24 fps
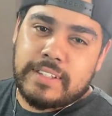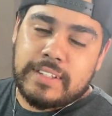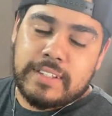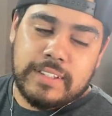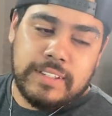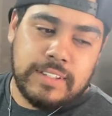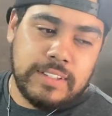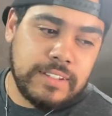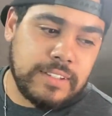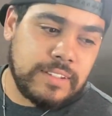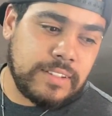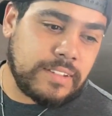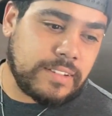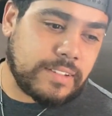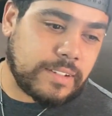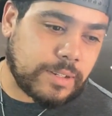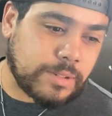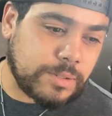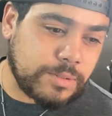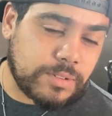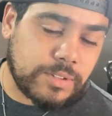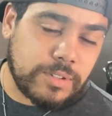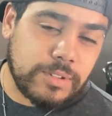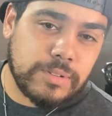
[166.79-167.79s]
Okay.
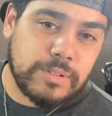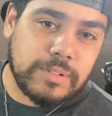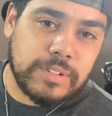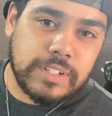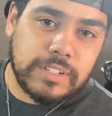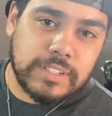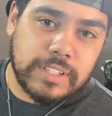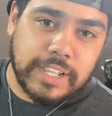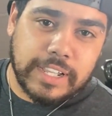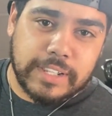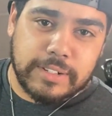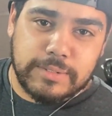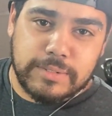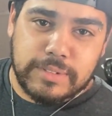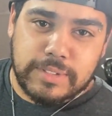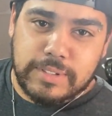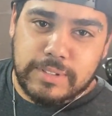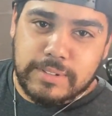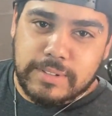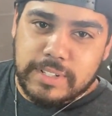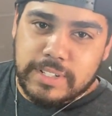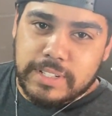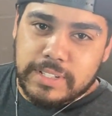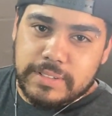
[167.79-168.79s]
No tuning, dyno
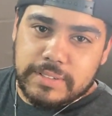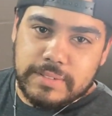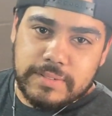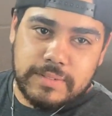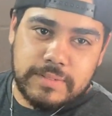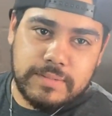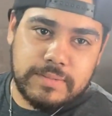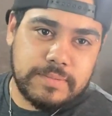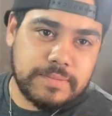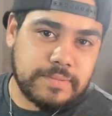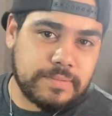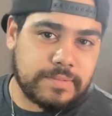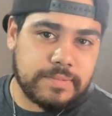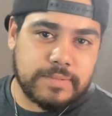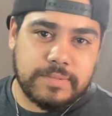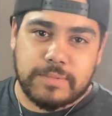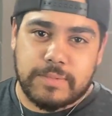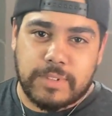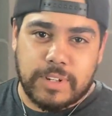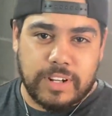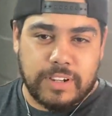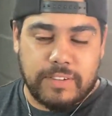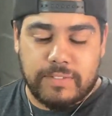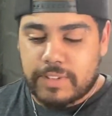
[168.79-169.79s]
tuning,
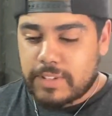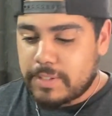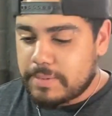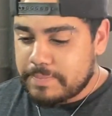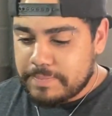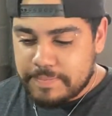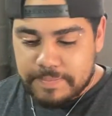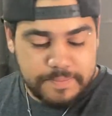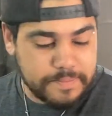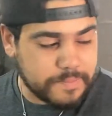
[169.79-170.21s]
whatever.